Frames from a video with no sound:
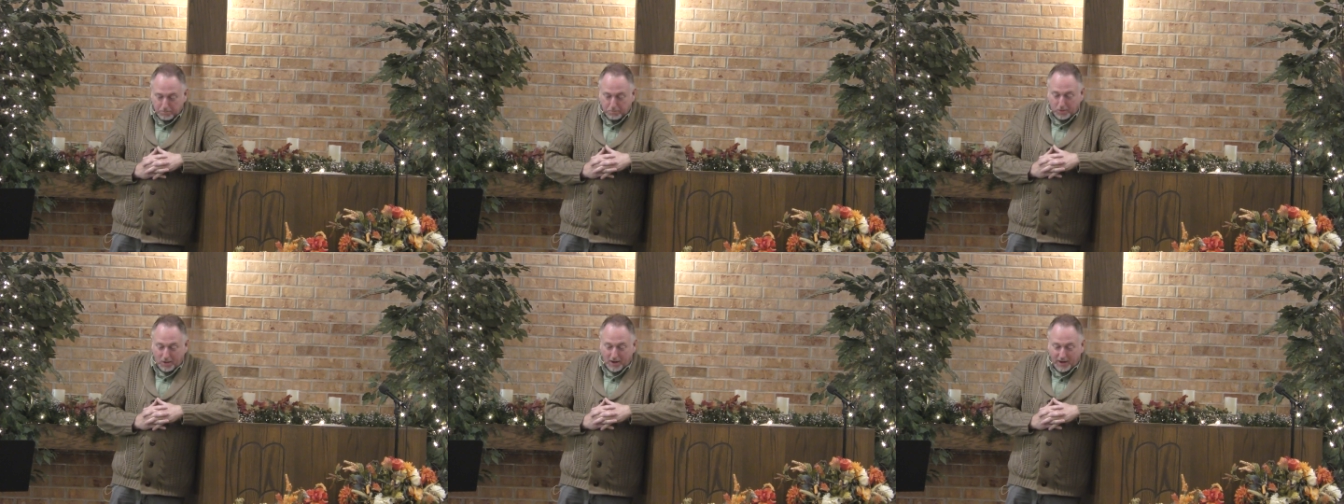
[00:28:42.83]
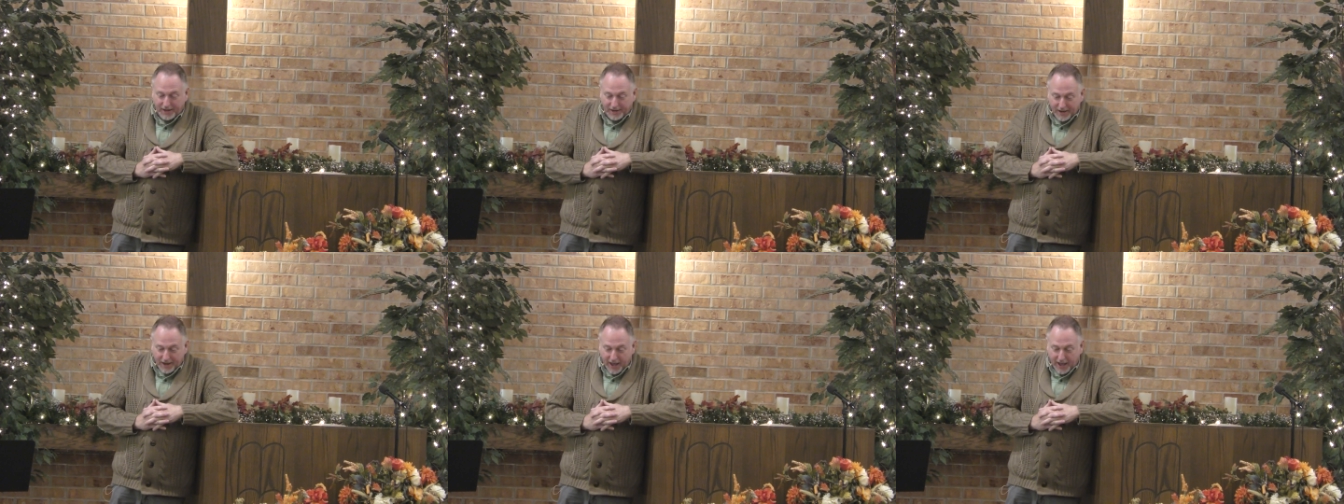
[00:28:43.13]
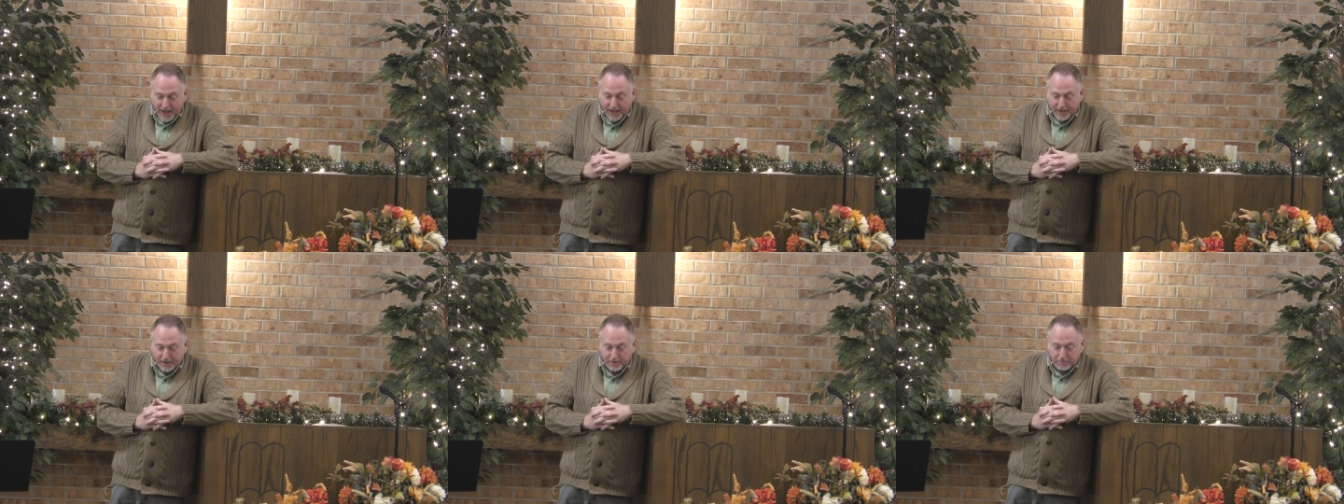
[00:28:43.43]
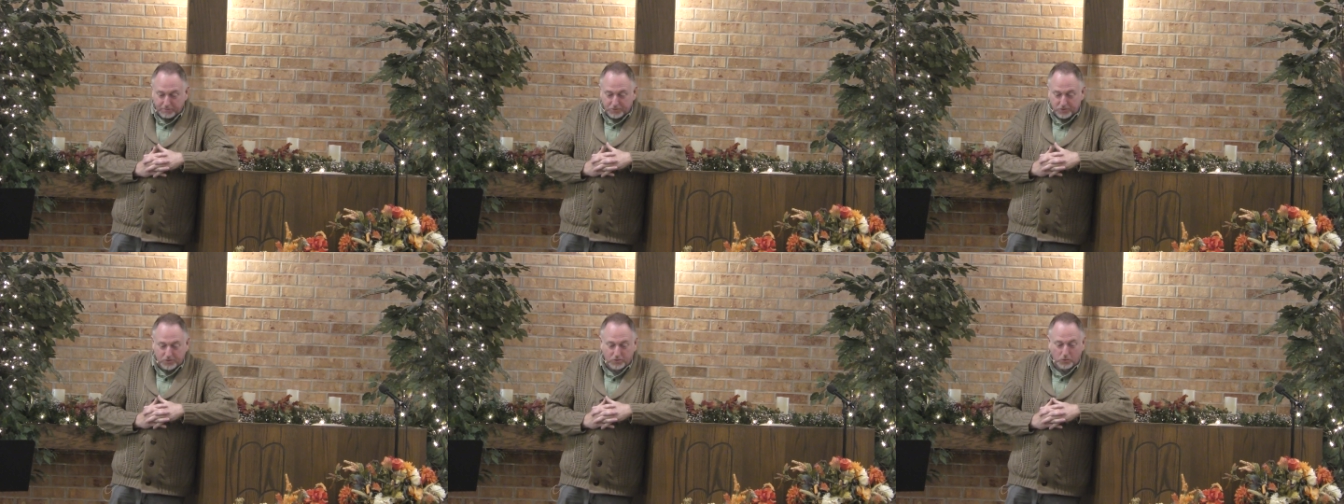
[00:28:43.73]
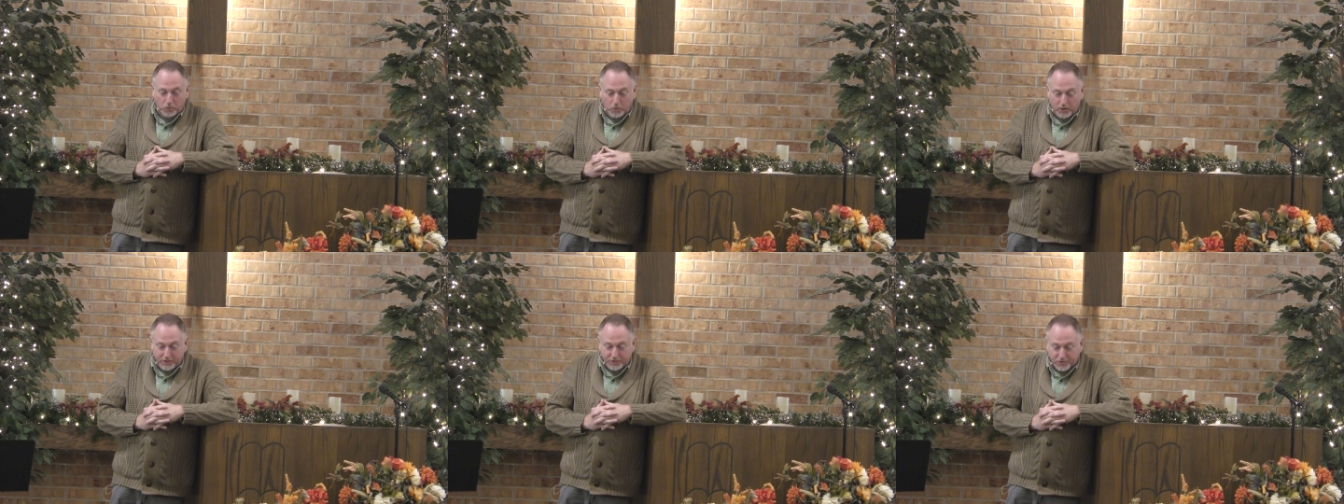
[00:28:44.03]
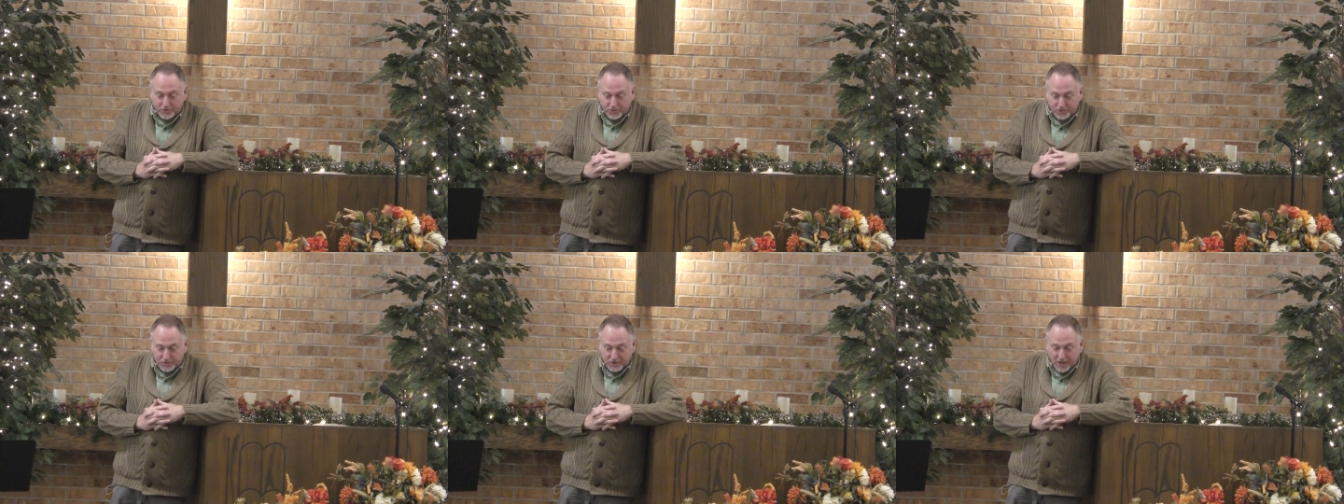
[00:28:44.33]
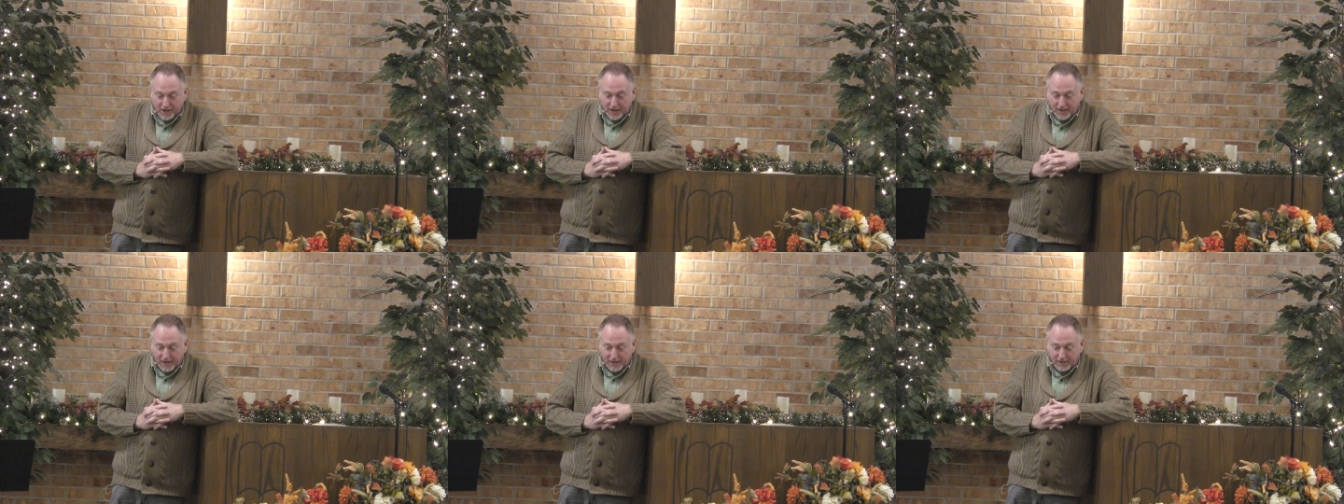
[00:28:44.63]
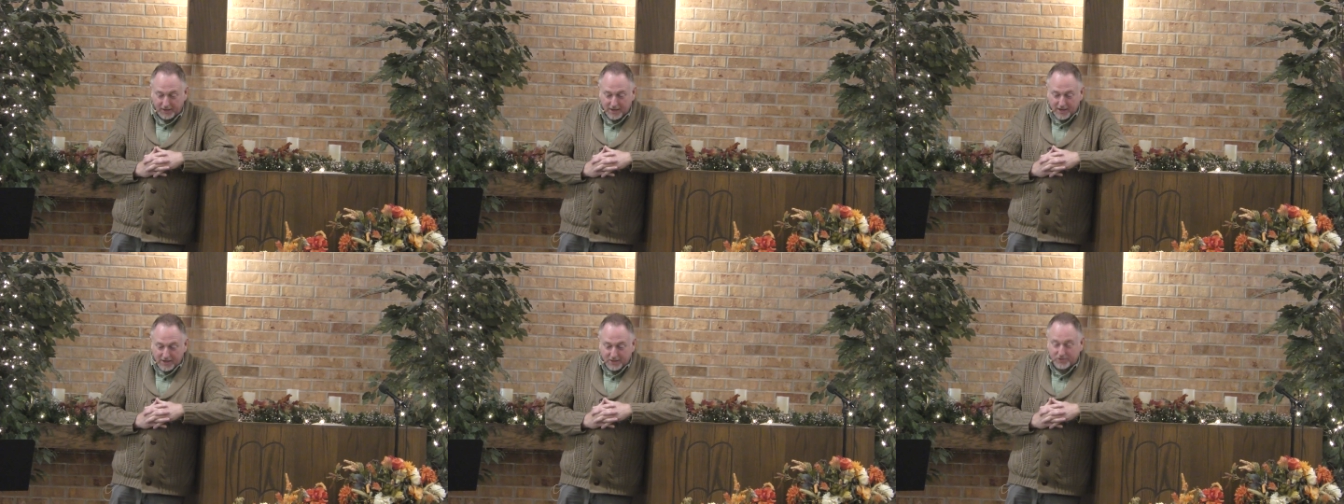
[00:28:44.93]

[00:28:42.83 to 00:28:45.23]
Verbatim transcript: Bryan Adams once sang,